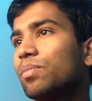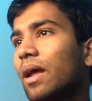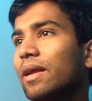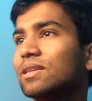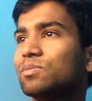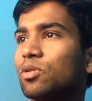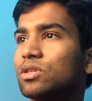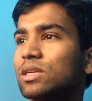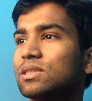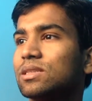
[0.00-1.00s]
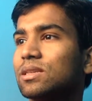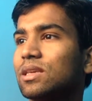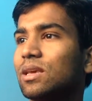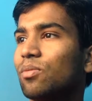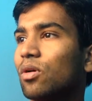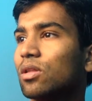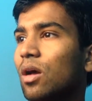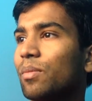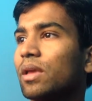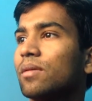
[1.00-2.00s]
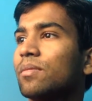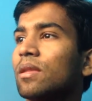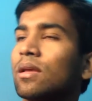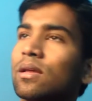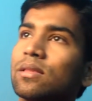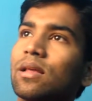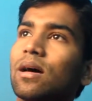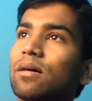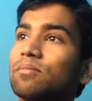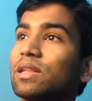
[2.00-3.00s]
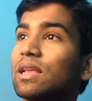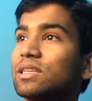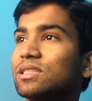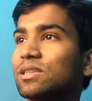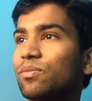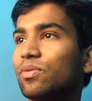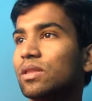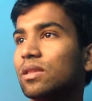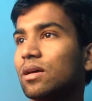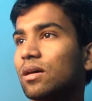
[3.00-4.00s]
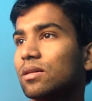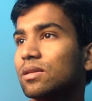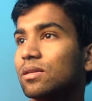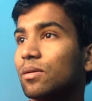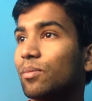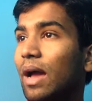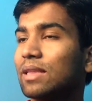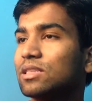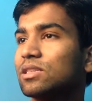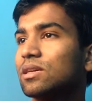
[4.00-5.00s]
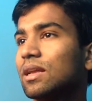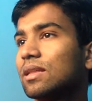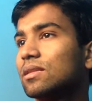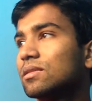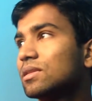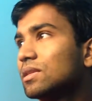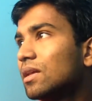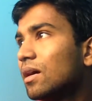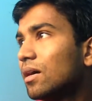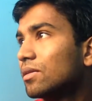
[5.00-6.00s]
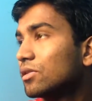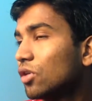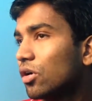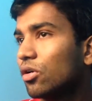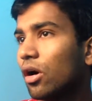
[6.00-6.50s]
clients' projects keep on coming the relationship with the, the manager and uh, your